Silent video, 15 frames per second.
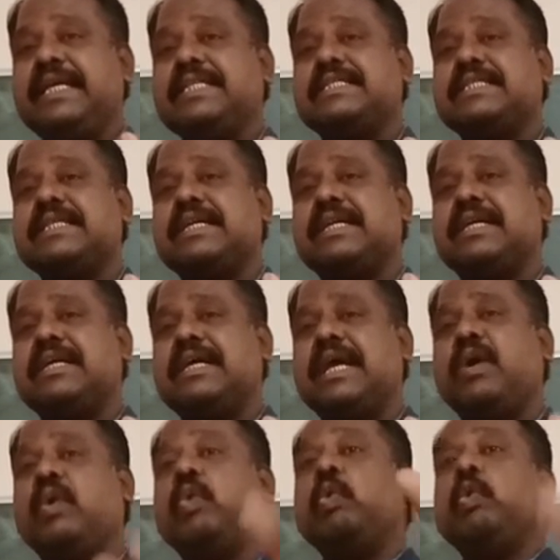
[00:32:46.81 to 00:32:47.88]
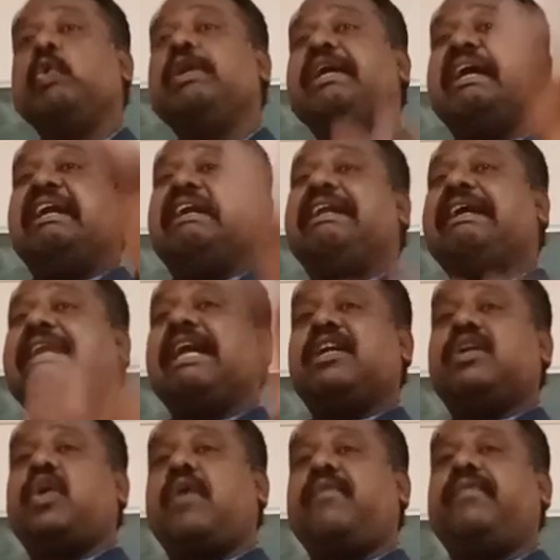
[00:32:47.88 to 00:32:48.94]
is a good
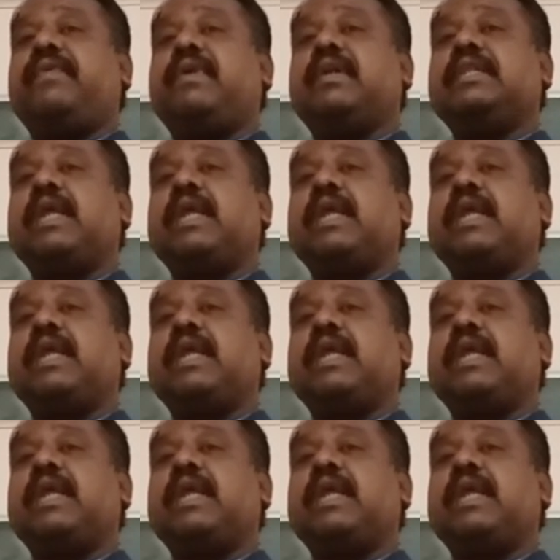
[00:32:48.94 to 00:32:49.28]
indicator of